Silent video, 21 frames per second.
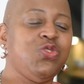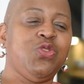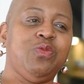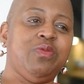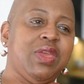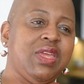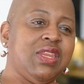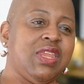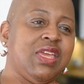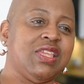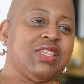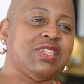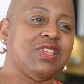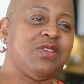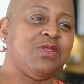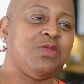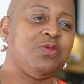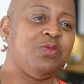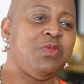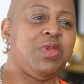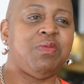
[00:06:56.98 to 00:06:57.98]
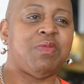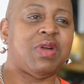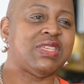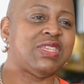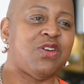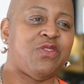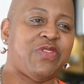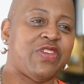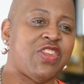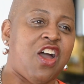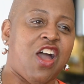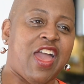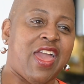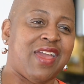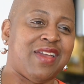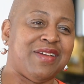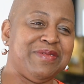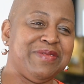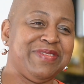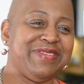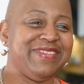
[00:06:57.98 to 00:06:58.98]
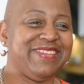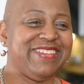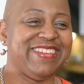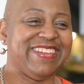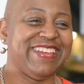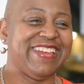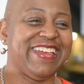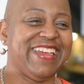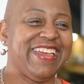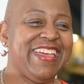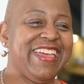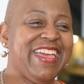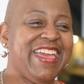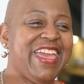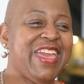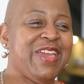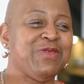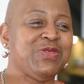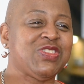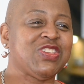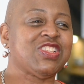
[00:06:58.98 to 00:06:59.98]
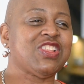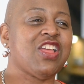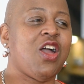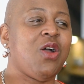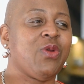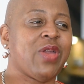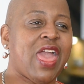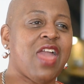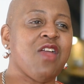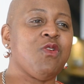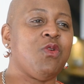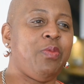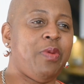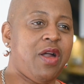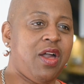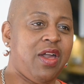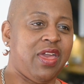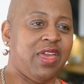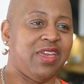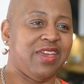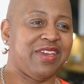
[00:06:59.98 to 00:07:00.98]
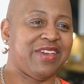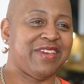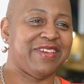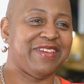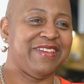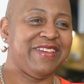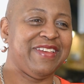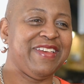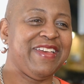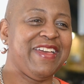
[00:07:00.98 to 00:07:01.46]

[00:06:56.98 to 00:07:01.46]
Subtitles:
new meaning to me, myself and I, it was just like, oh, Carole Pyke.